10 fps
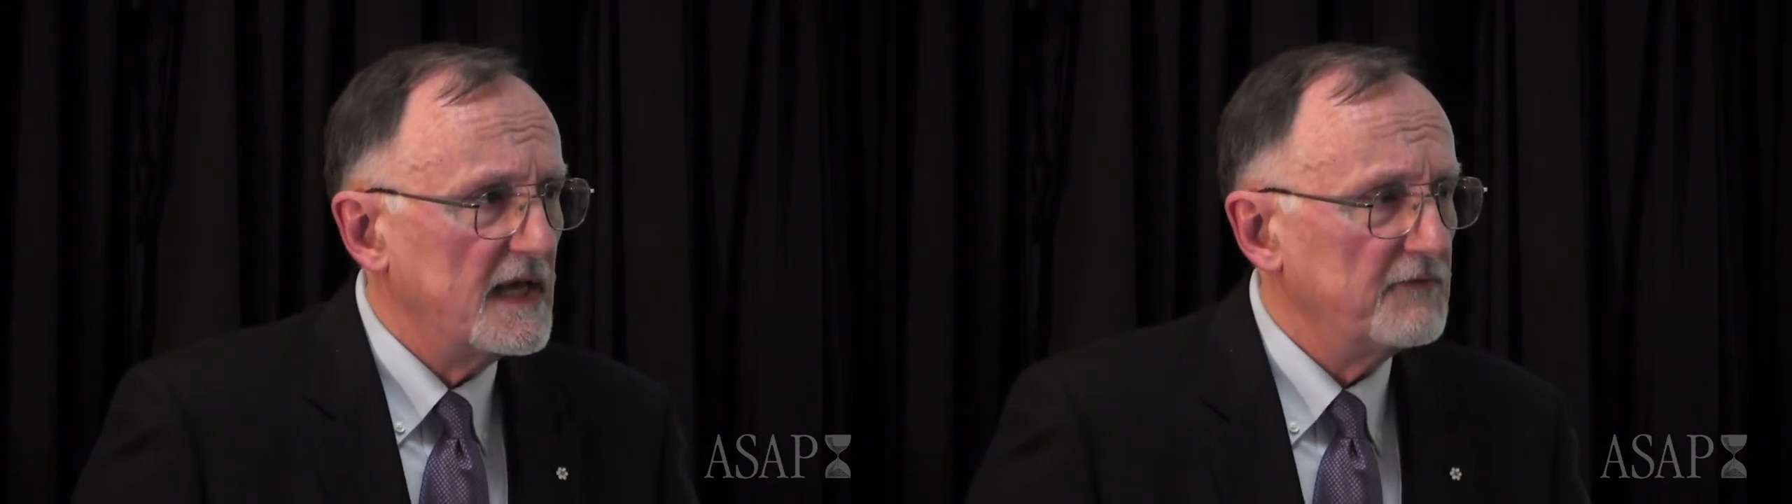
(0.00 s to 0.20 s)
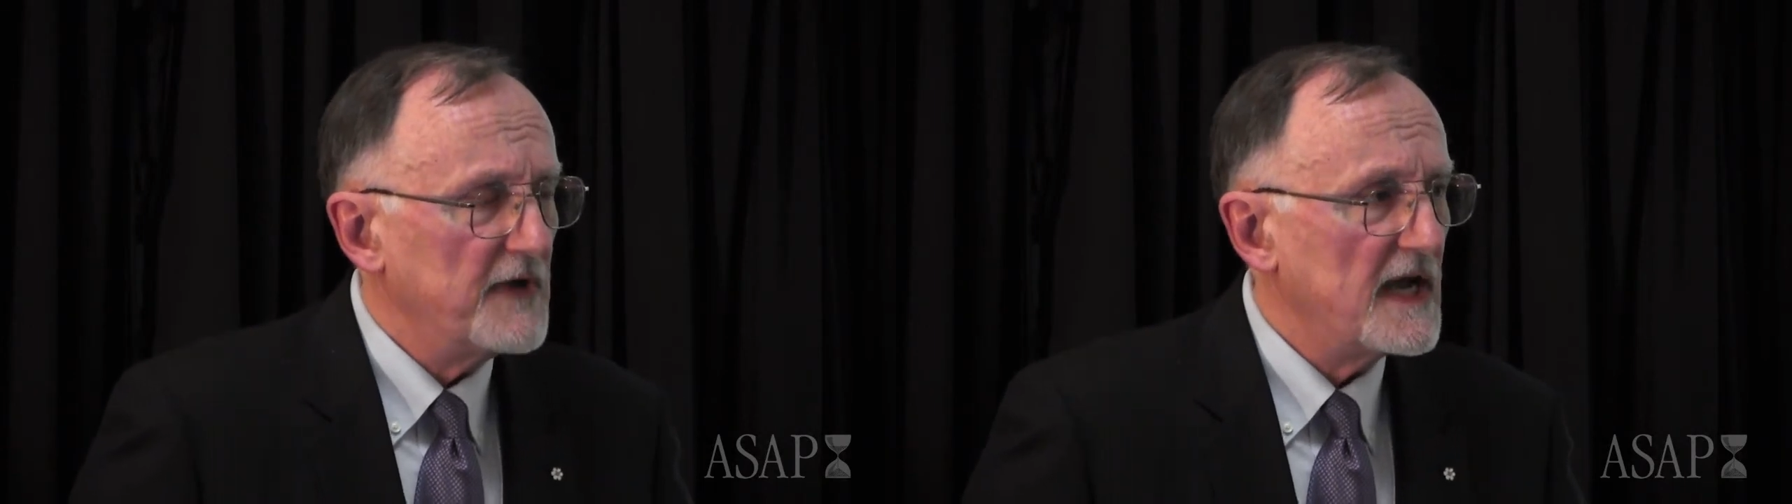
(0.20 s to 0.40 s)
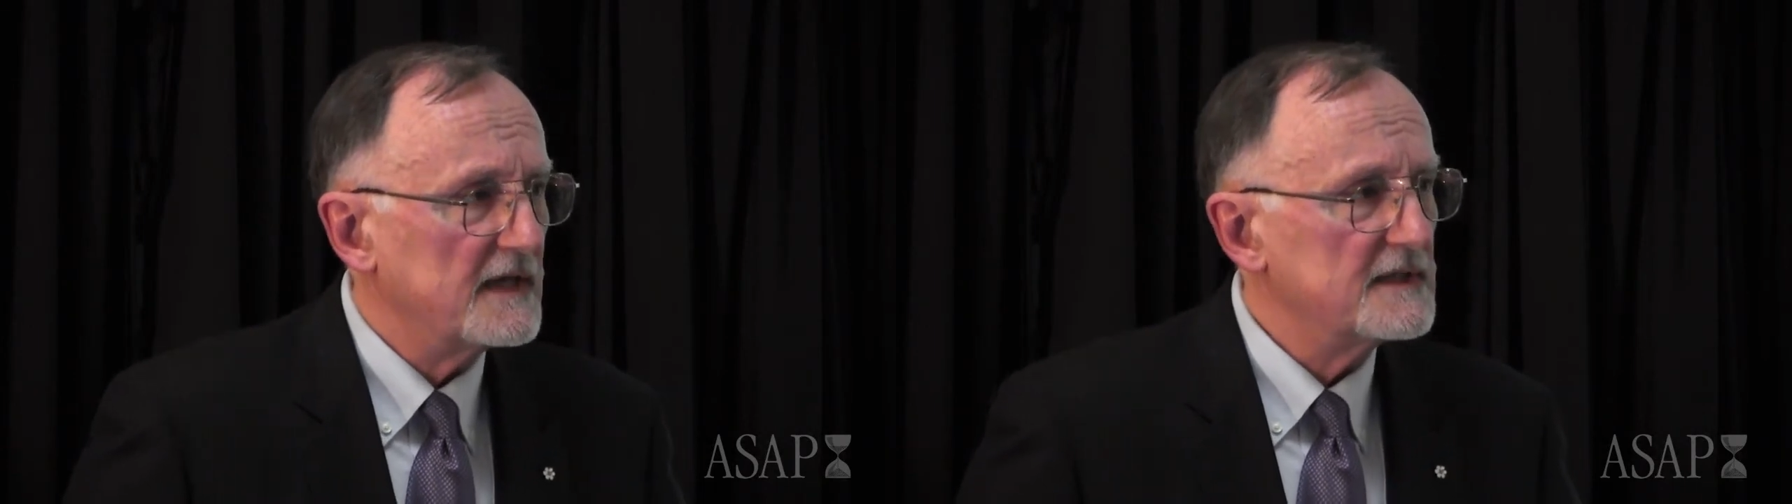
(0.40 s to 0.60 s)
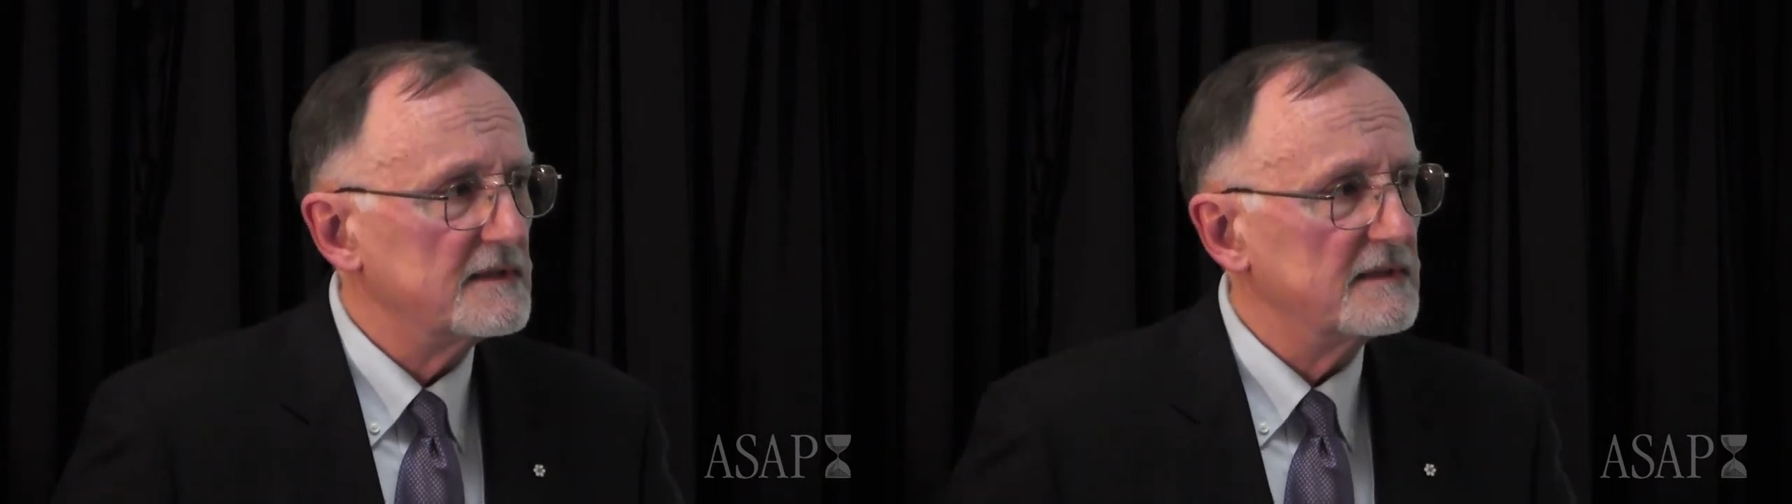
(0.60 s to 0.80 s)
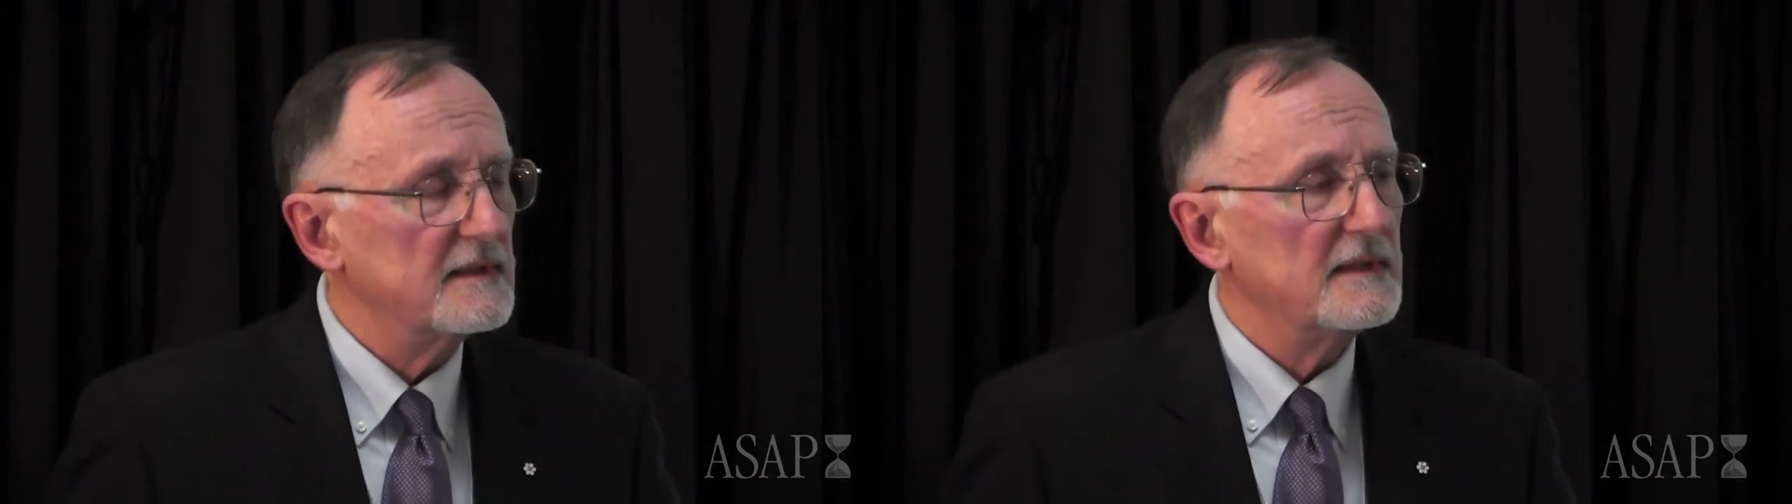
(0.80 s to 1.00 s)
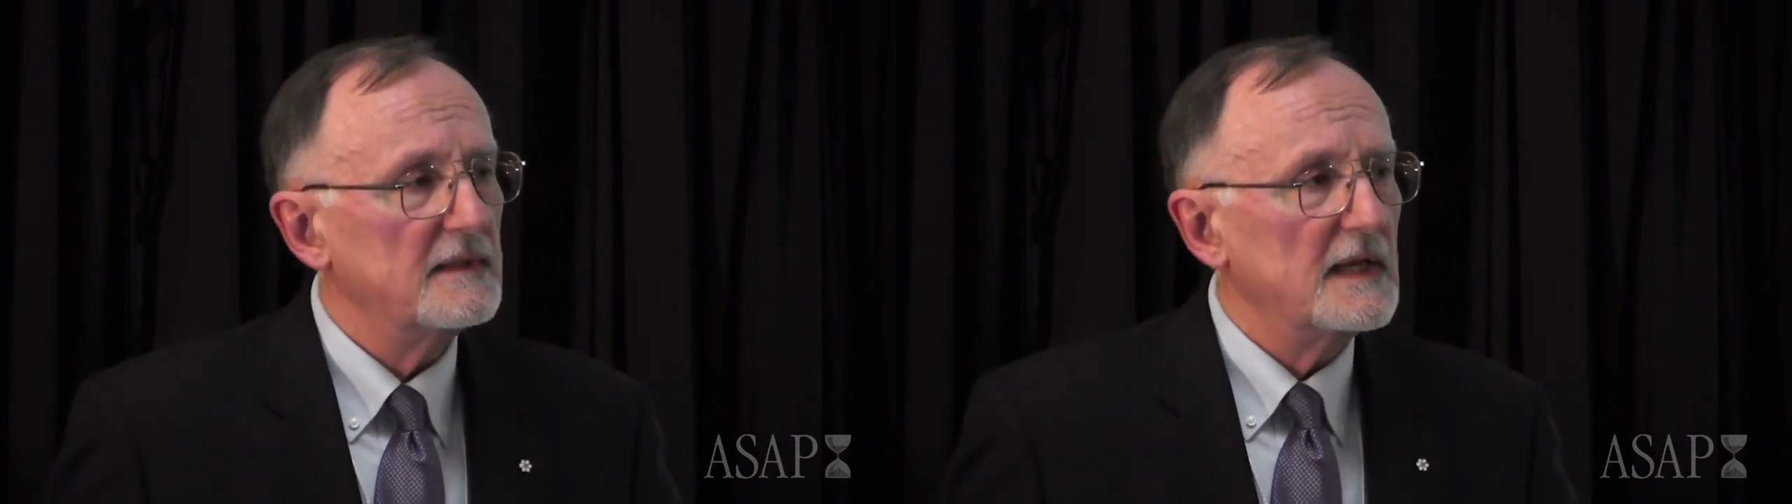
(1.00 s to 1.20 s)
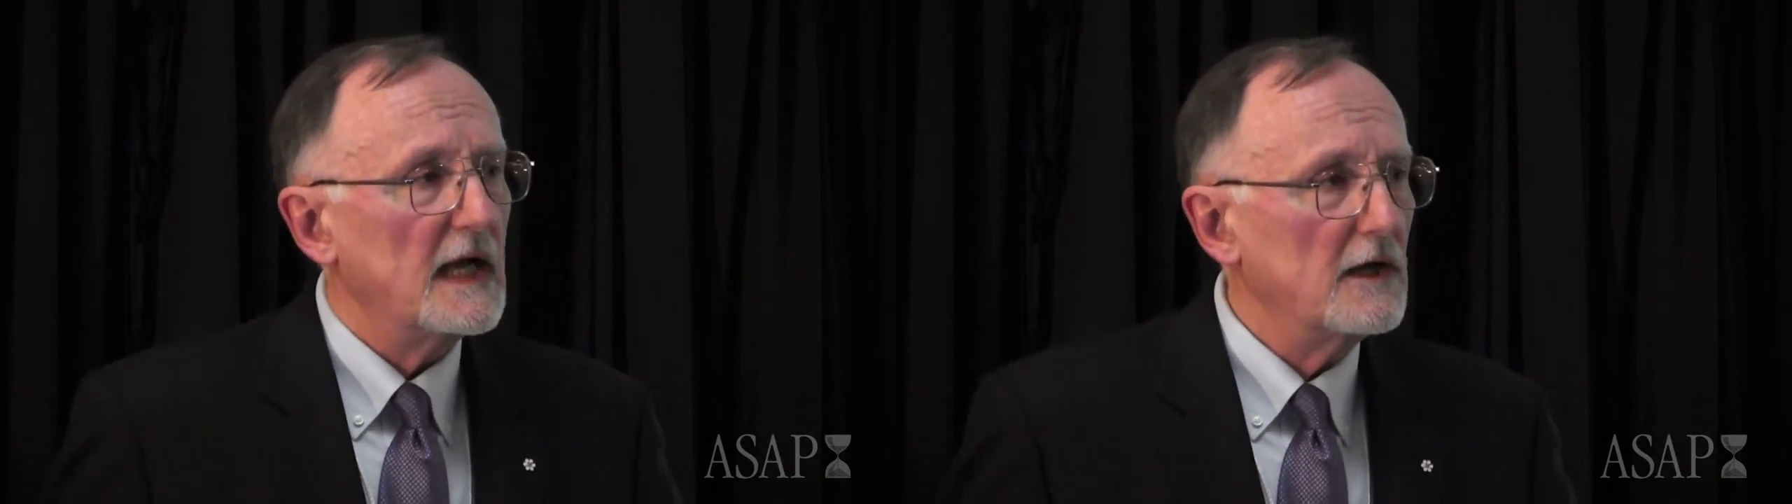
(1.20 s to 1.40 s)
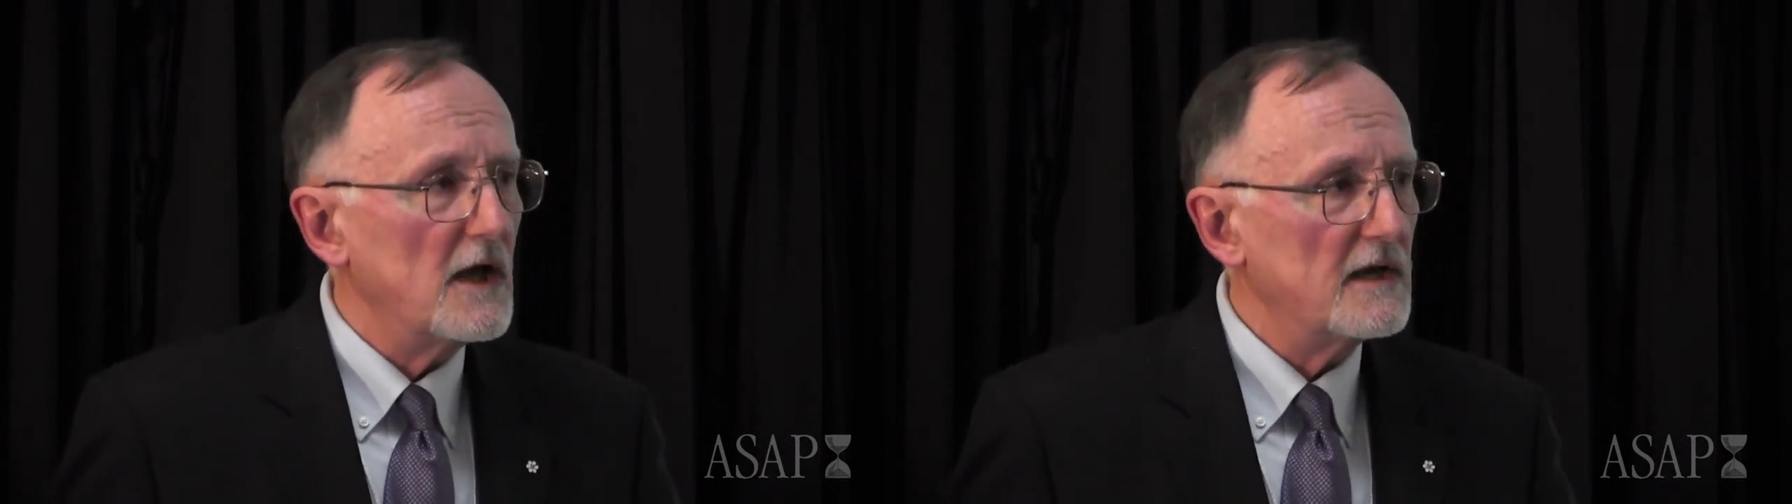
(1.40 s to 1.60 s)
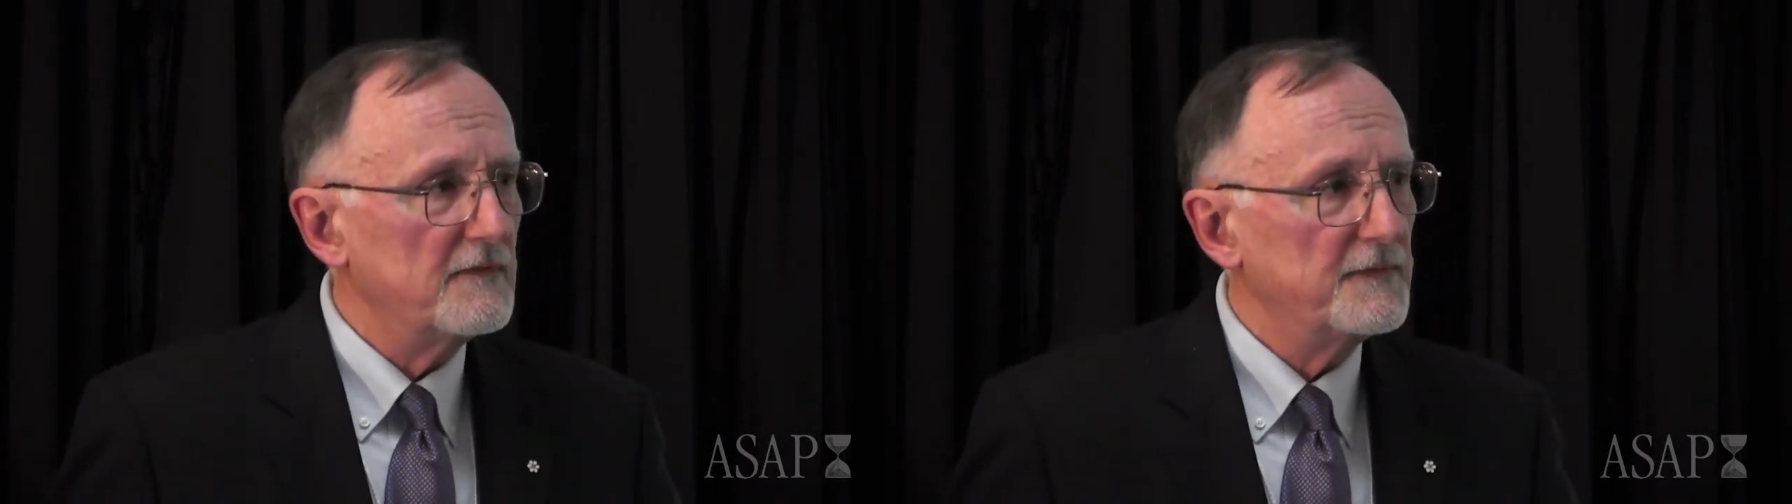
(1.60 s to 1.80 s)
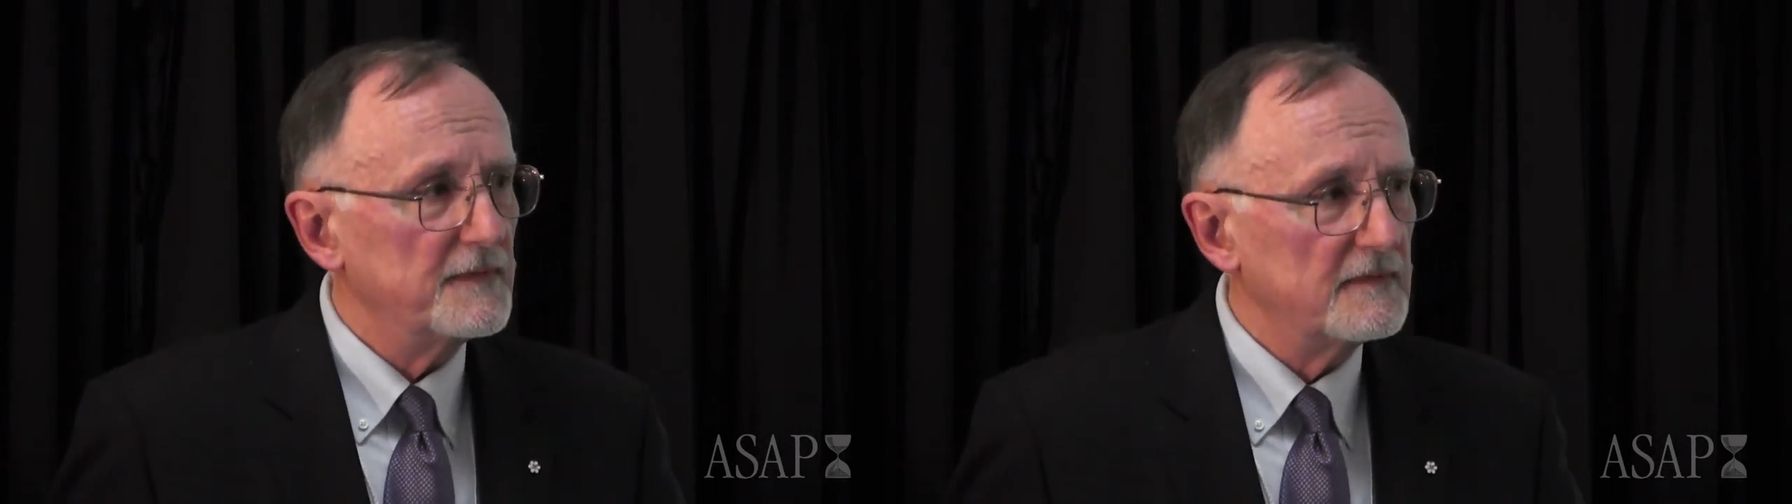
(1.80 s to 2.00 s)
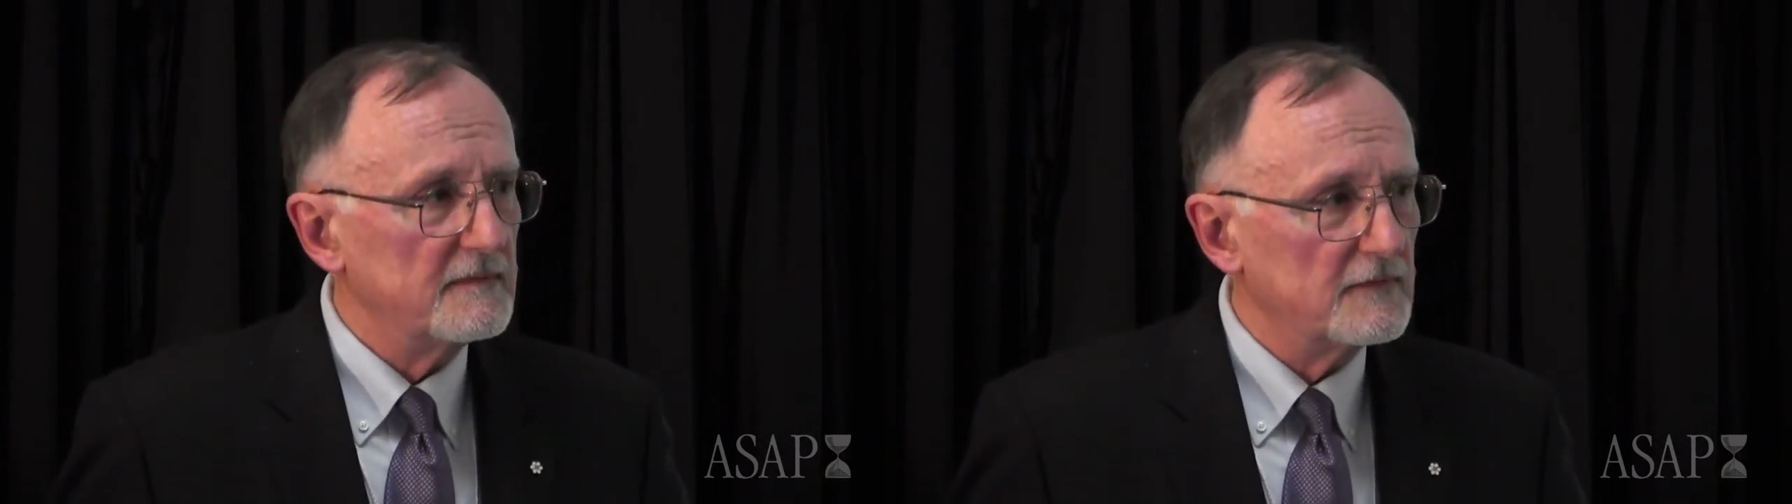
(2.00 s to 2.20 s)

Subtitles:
In fact, a lot of